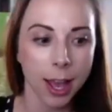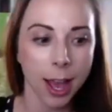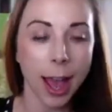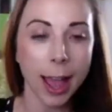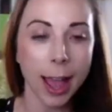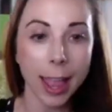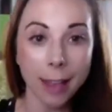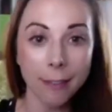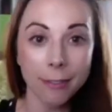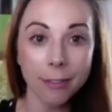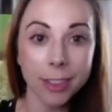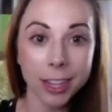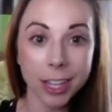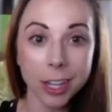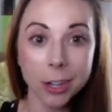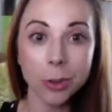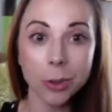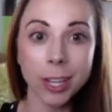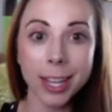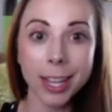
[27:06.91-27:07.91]
I have
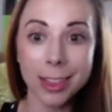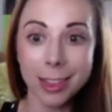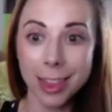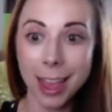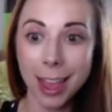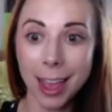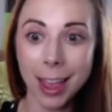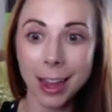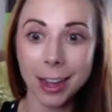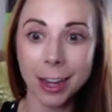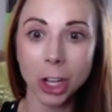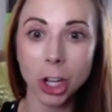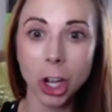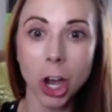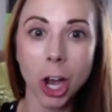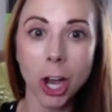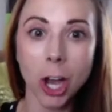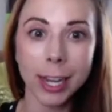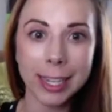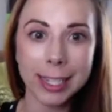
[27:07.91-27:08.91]
literally then
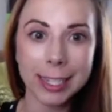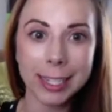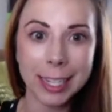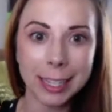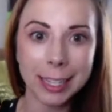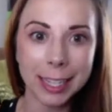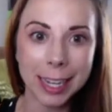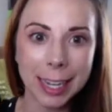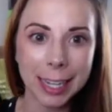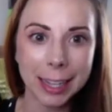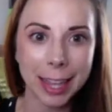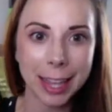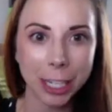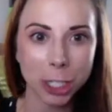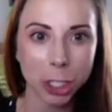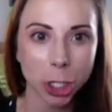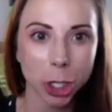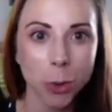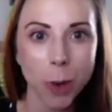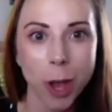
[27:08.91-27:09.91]
gone and deleted like
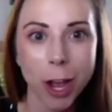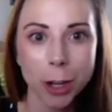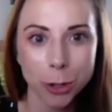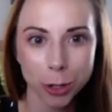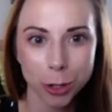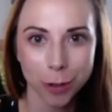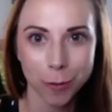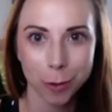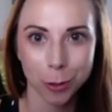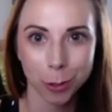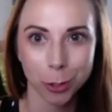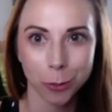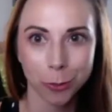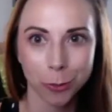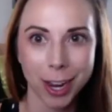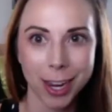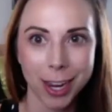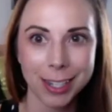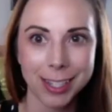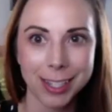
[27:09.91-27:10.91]
200 of those
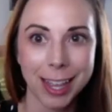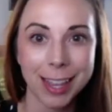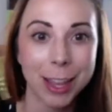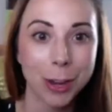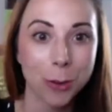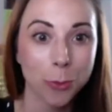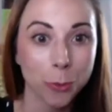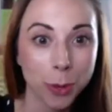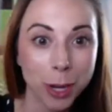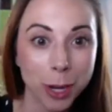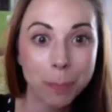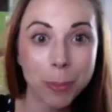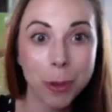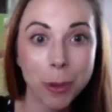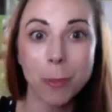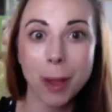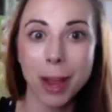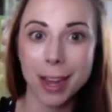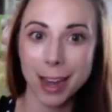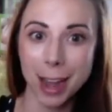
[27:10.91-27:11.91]
friends and then
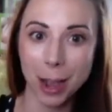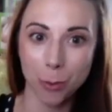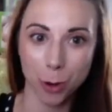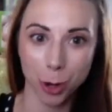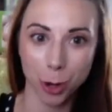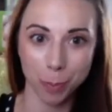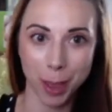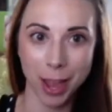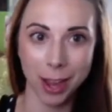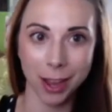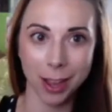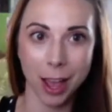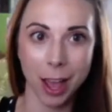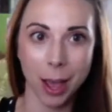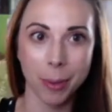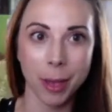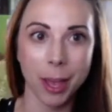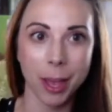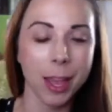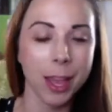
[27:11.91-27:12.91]
rebuilt my network back
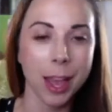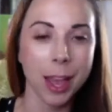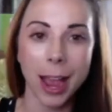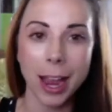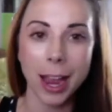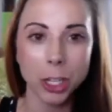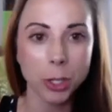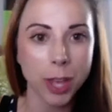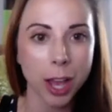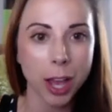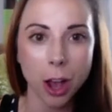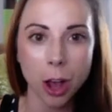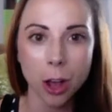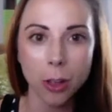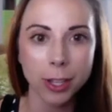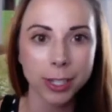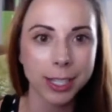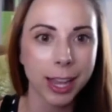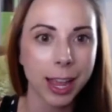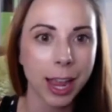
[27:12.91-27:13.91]
up. I do that all
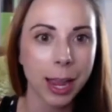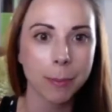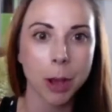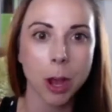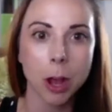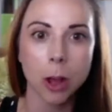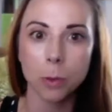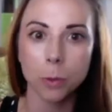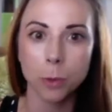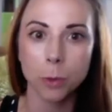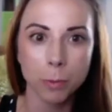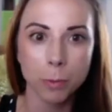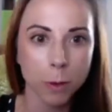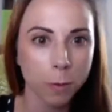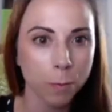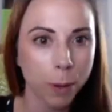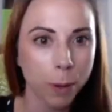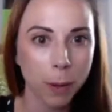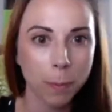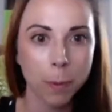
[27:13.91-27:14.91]
the time. I'll
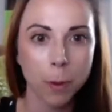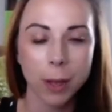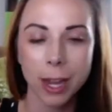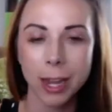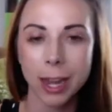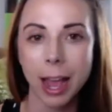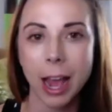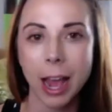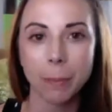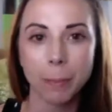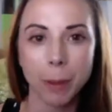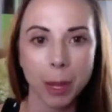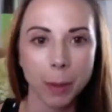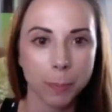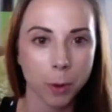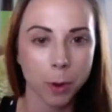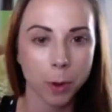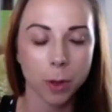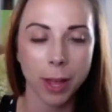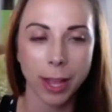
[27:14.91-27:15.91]
remove people and add
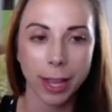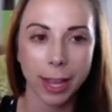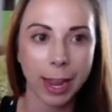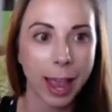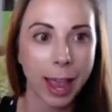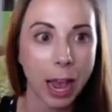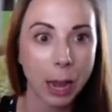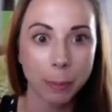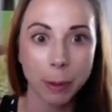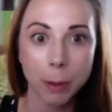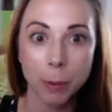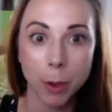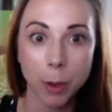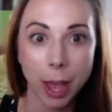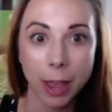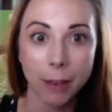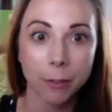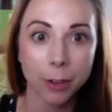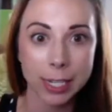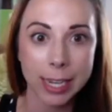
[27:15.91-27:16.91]
people. Like I add people
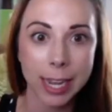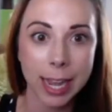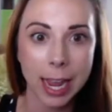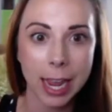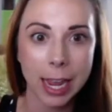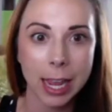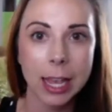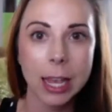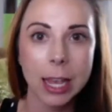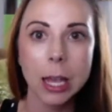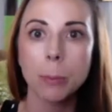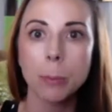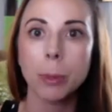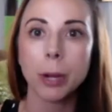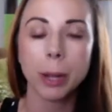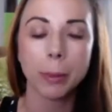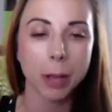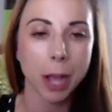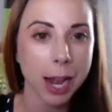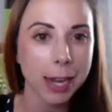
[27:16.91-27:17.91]
every day, but
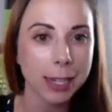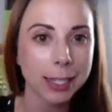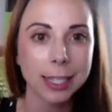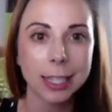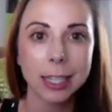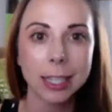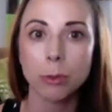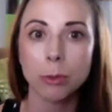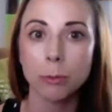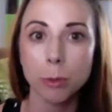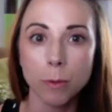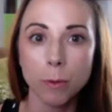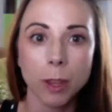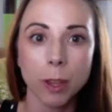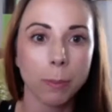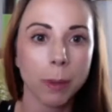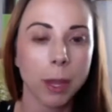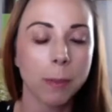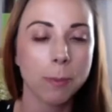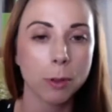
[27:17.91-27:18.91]
I'm constantly
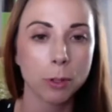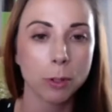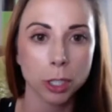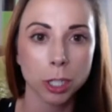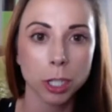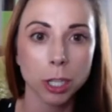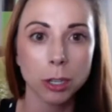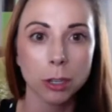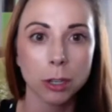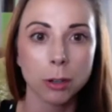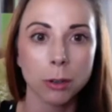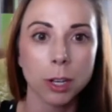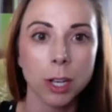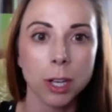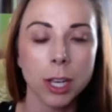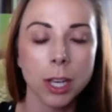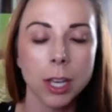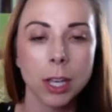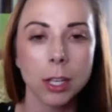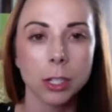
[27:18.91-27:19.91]
removing people too.
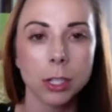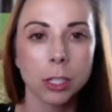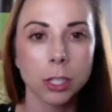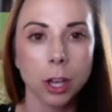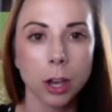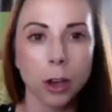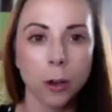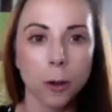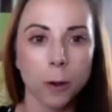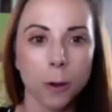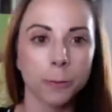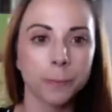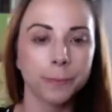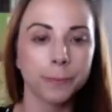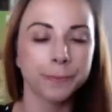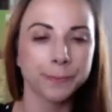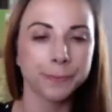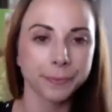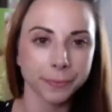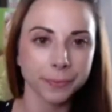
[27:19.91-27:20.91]
So
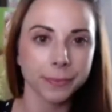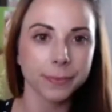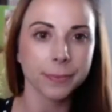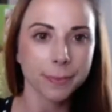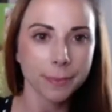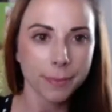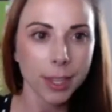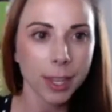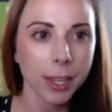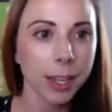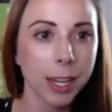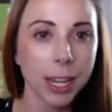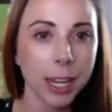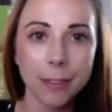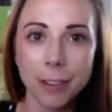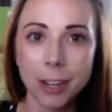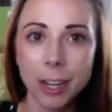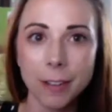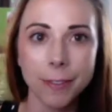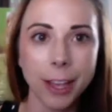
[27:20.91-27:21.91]

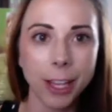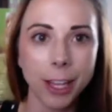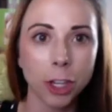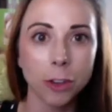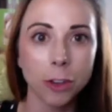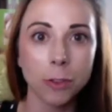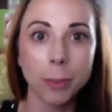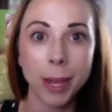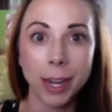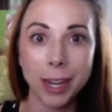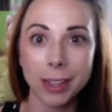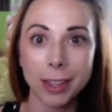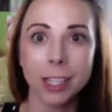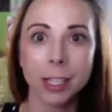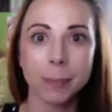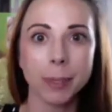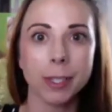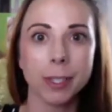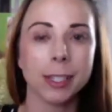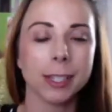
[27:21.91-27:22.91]
even if like you've been in this
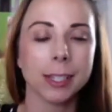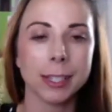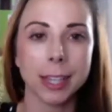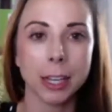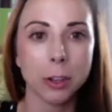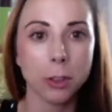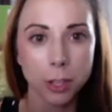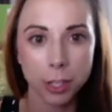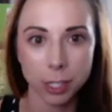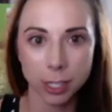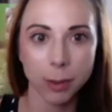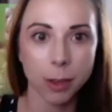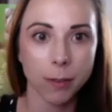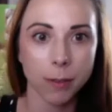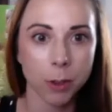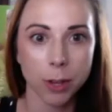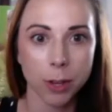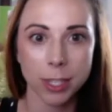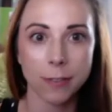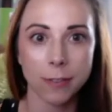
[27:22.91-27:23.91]
business, because I know that some of
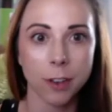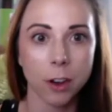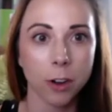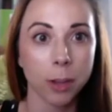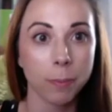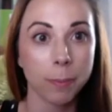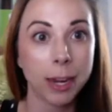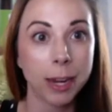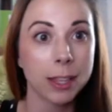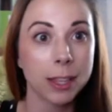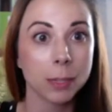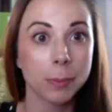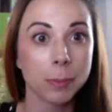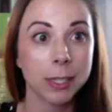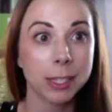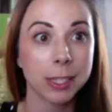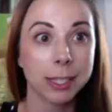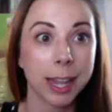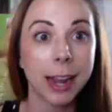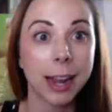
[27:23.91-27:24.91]
you guys have already been in this
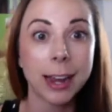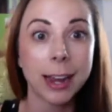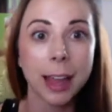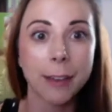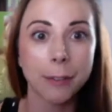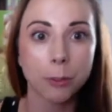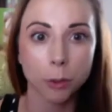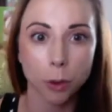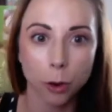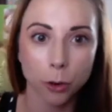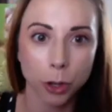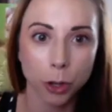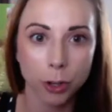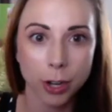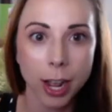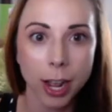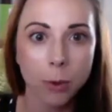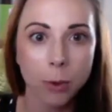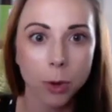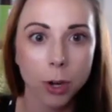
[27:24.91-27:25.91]
business and have grown your
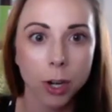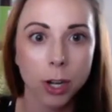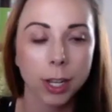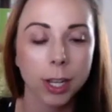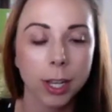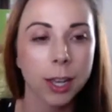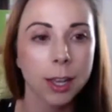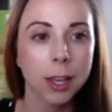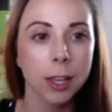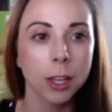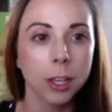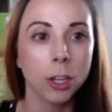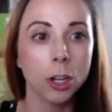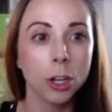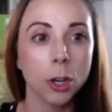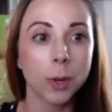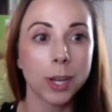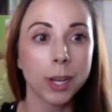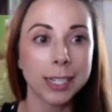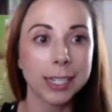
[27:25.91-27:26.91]
network, you
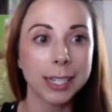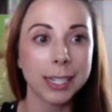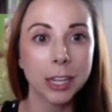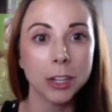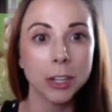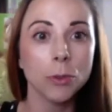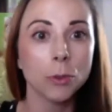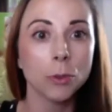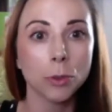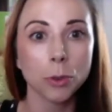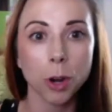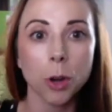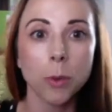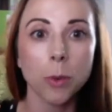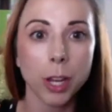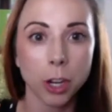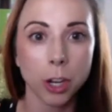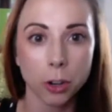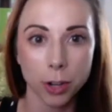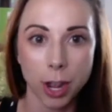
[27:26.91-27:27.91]
know, continue
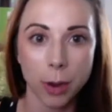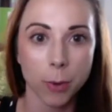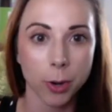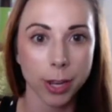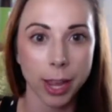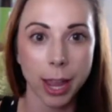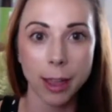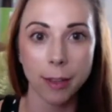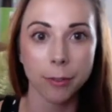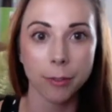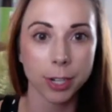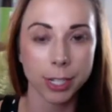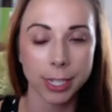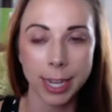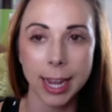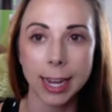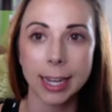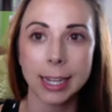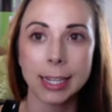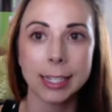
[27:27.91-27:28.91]
growing your network every
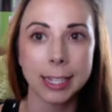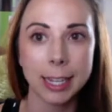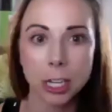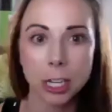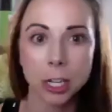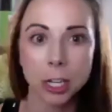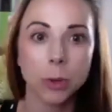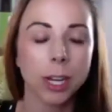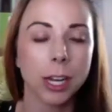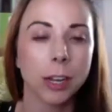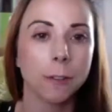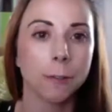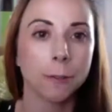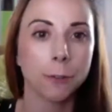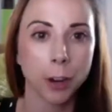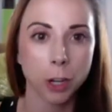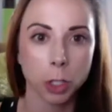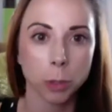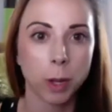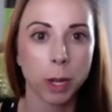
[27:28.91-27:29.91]
day. Continue getting
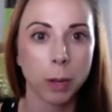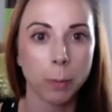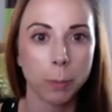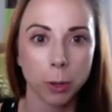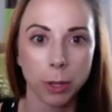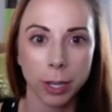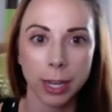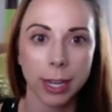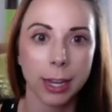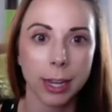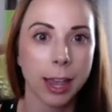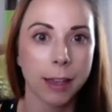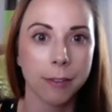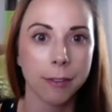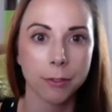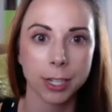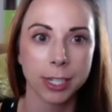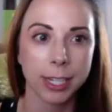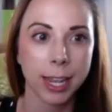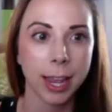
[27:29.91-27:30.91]
fresh people in
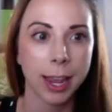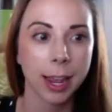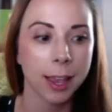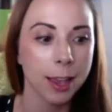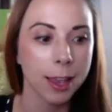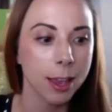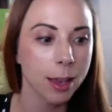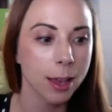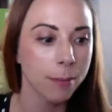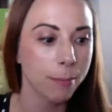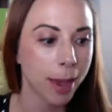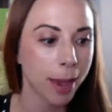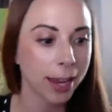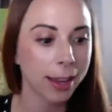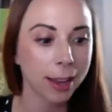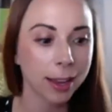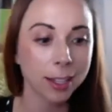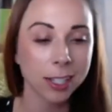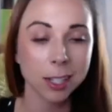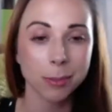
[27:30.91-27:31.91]
every day. My
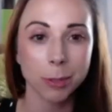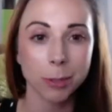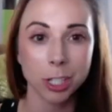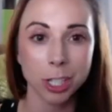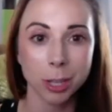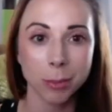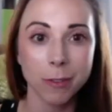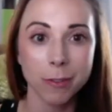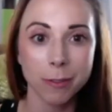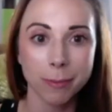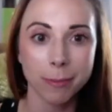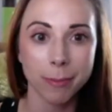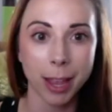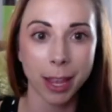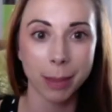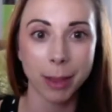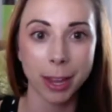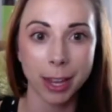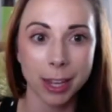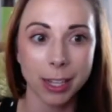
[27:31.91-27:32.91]
customers, some of
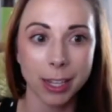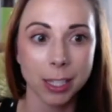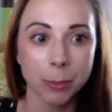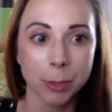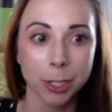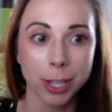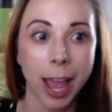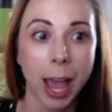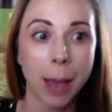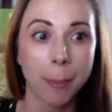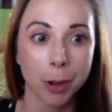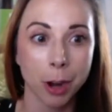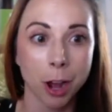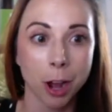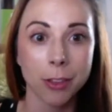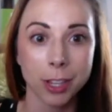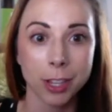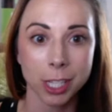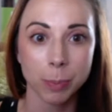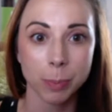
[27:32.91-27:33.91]
like my customers that happen
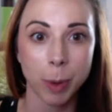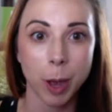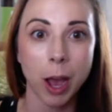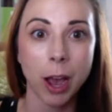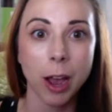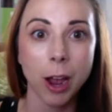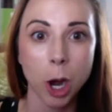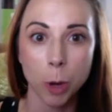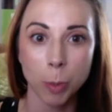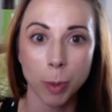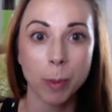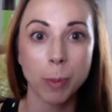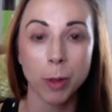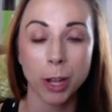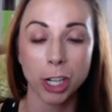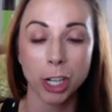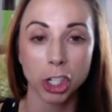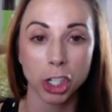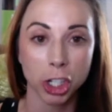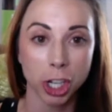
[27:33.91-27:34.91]
on the spot are people
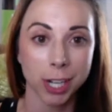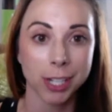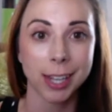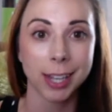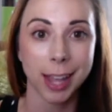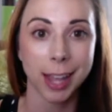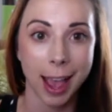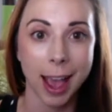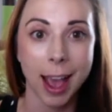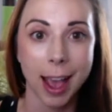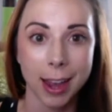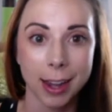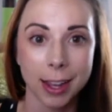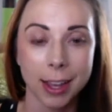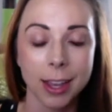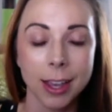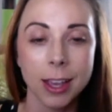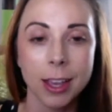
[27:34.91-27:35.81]
I just had.